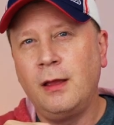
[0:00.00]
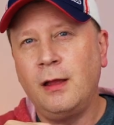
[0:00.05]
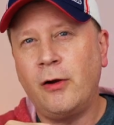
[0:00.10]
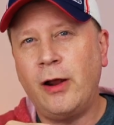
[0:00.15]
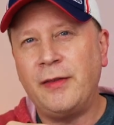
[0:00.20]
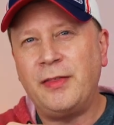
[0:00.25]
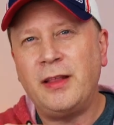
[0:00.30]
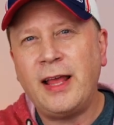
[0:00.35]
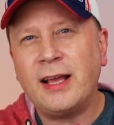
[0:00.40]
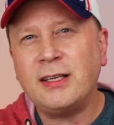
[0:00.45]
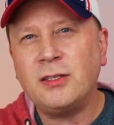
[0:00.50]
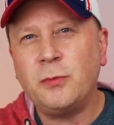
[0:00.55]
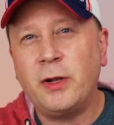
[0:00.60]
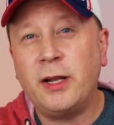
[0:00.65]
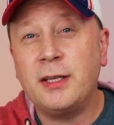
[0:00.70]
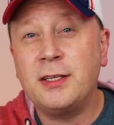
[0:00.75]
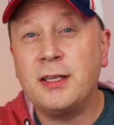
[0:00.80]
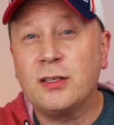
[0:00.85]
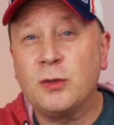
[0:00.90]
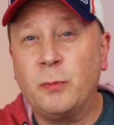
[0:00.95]
All right, the next
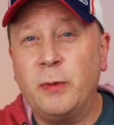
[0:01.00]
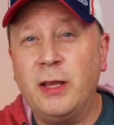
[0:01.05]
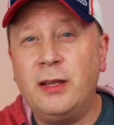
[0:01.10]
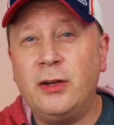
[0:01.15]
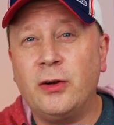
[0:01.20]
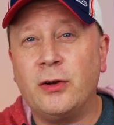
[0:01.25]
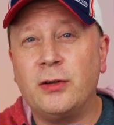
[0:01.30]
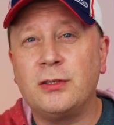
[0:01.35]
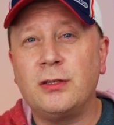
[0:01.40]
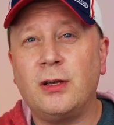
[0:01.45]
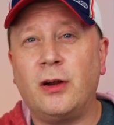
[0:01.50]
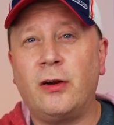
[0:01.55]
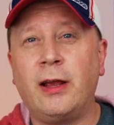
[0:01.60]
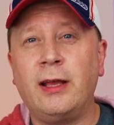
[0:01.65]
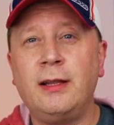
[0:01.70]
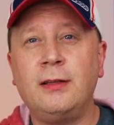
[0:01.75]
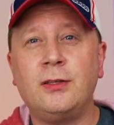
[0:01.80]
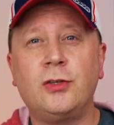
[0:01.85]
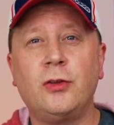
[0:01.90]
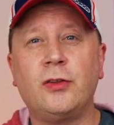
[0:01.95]
one is the speakers, all
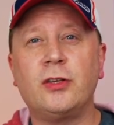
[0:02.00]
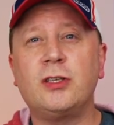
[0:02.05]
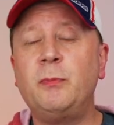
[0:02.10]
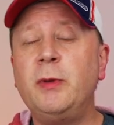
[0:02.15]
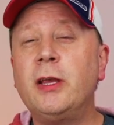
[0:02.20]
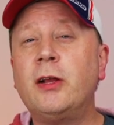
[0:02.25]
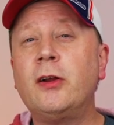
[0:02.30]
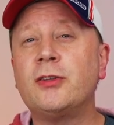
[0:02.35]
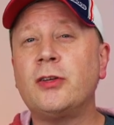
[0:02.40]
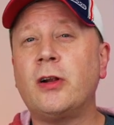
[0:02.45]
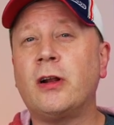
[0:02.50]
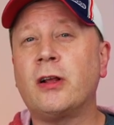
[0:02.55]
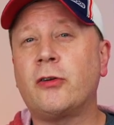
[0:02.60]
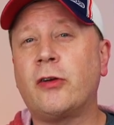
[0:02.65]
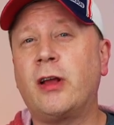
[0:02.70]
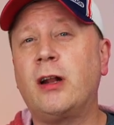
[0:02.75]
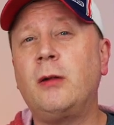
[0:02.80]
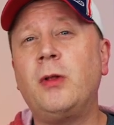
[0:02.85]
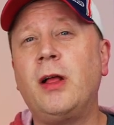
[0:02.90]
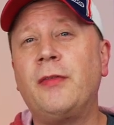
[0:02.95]
right? So the speakers are
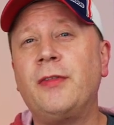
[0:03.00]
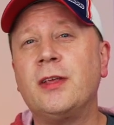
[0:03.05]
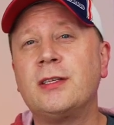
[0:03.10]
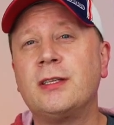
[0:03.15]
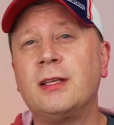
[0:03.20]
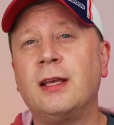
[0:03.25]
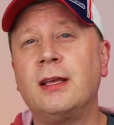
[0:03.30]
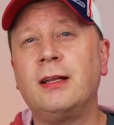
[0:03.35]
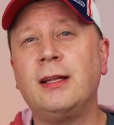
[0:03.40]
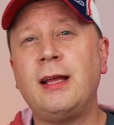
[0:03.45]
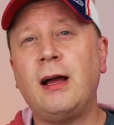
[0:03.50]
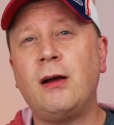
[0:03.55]
incredible on this thing.